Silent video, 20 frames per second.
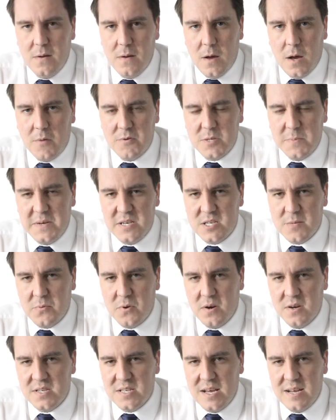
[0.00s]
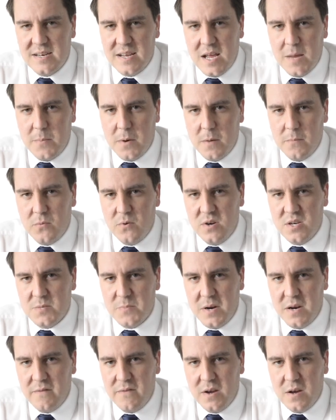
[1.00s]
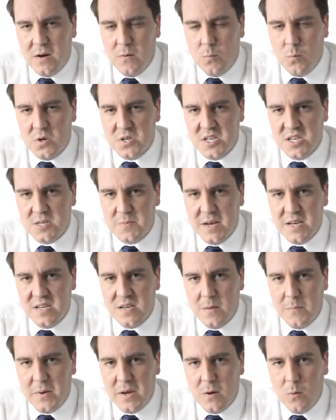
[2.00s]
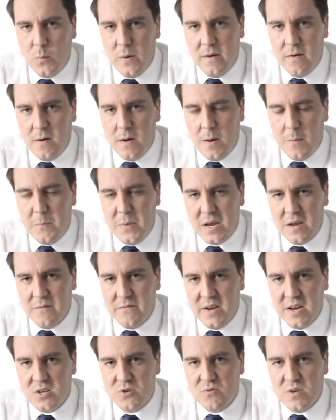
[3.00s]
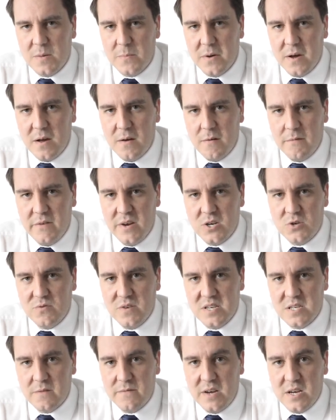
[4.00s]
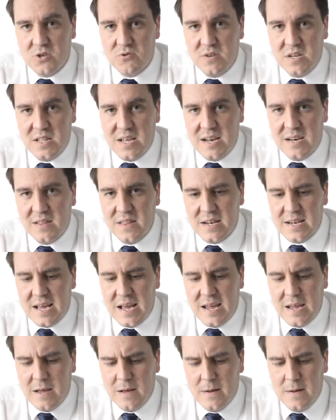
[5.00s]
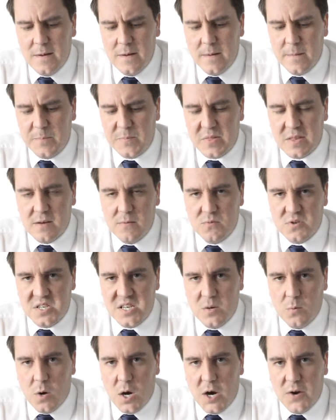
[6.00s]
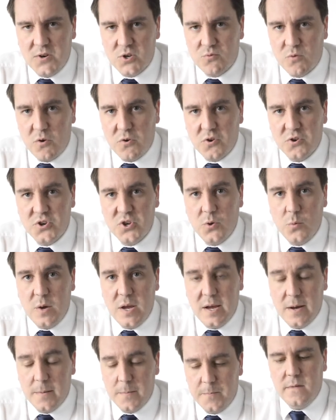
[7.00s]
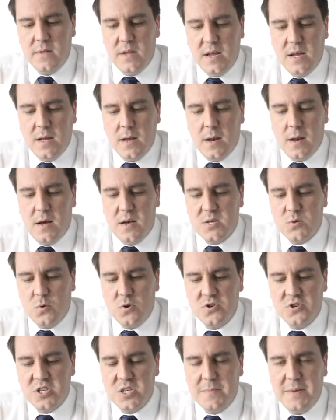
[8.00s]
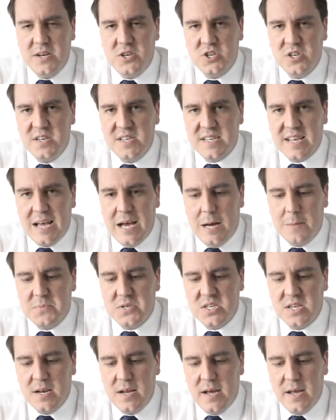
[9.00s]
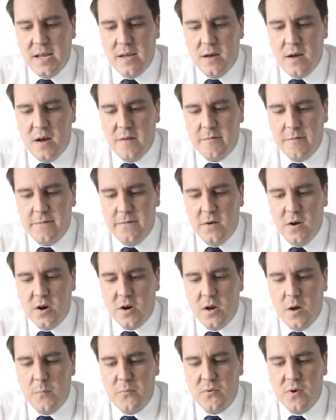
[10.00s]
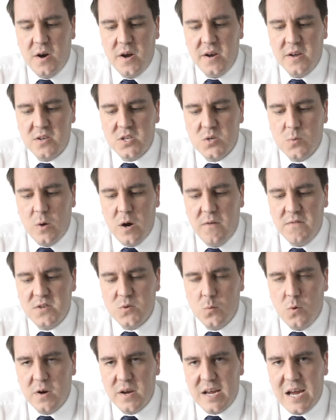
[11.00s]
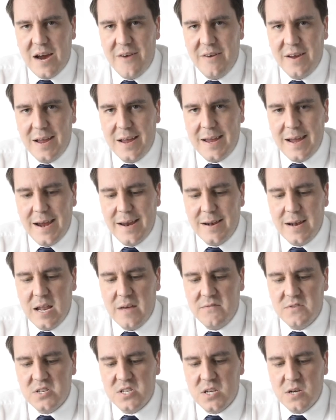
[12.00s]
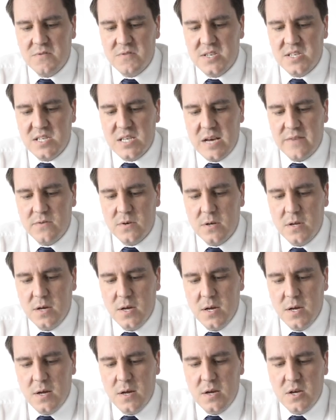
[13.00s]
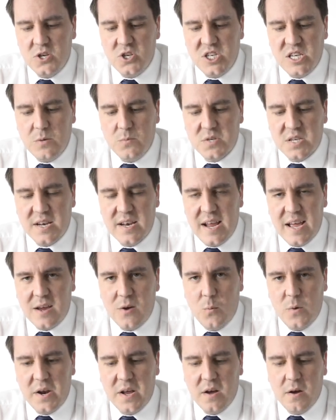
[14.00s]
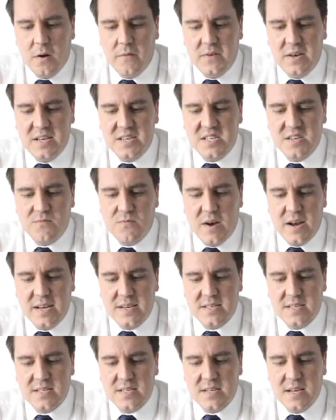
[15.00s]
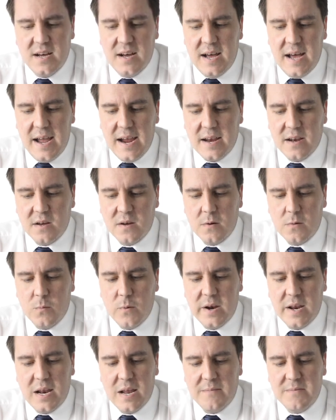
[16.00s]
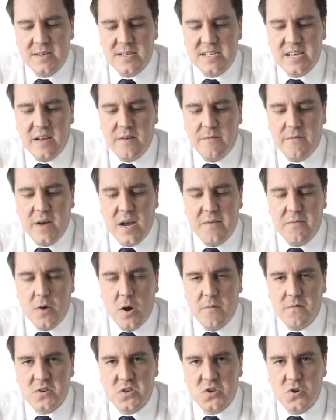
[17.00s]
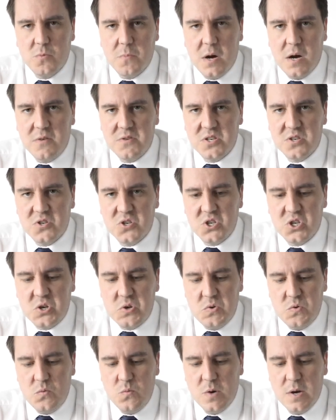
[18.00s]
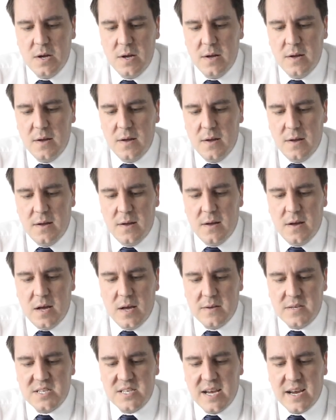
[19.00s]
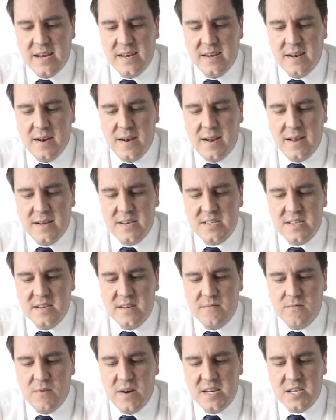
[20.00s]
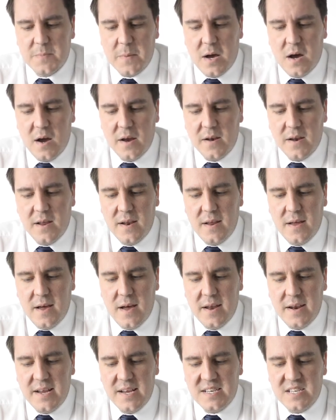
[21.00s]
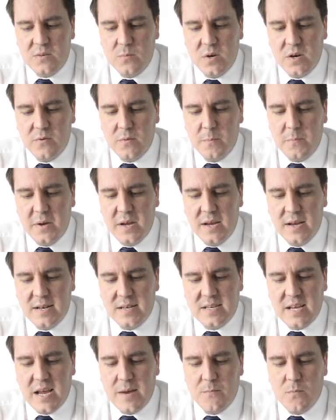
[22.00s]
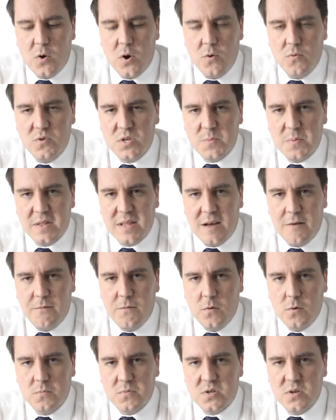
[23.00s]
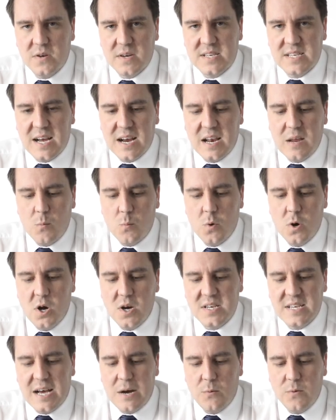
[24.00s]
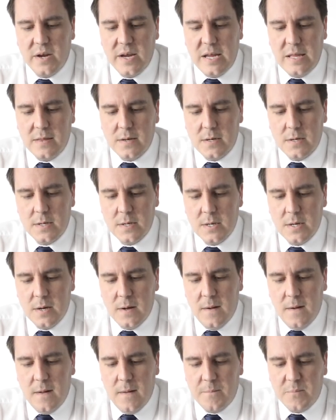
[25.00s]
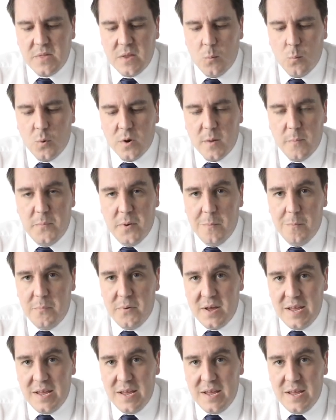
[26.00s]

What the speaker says: I was a bit surprised that day by Maria's Benefit. I was expecting a bigger victory, but a victory is a victory at the end of the day. We'll see what Irish Row can do here. The last one just to mention is Cap Soleil for Fergal O'Brien at 12 to 1, carrying again 11 stone 7. She was a neck winner of a listed race at Haydock when 11 to 10 favourite over 2 miles and 2. Second in a listed race behind it, an easy winner being Dame Rose, but that form's not exactly worked out either. Won a bumper